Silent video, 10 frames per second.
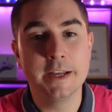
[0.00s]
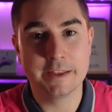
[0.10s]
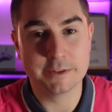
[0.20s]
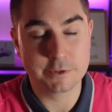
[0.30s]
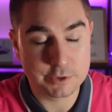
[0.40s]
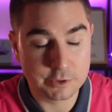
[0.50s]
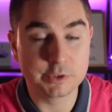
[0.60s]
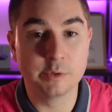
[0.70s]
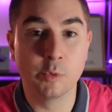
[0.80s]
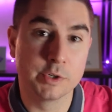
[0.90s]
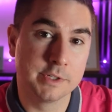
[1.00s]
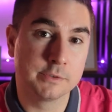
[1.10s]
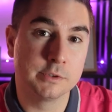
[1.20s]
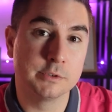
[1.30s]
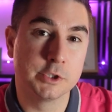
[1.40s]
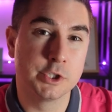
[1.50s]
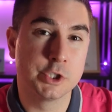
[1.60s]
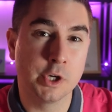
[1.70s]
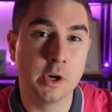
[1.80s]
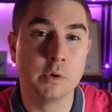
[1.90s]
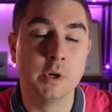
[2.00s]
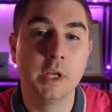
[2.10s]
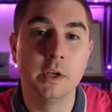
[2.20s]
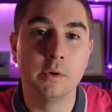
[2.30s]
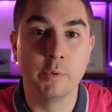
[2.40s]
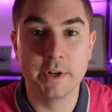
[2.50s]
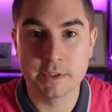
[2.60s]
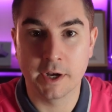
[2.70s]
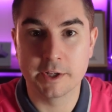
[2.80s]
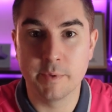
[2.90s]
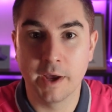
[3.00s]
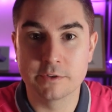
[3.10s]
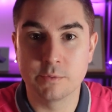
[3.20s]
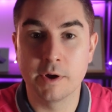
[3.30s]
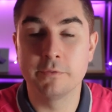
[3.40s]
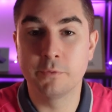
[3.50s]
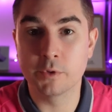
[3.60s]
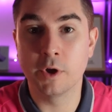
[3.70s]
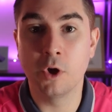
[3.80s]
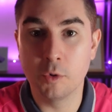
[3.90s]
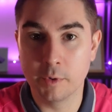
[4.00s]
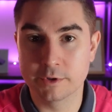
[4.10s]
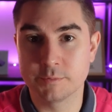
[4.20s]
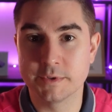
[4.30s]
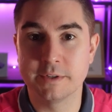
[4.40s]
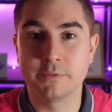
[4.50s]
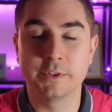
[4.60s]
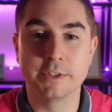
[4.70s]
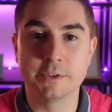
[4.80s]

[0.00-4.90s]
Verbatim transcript: and then certainly more difficult to show when it's occupied as well for the homeowner specifically.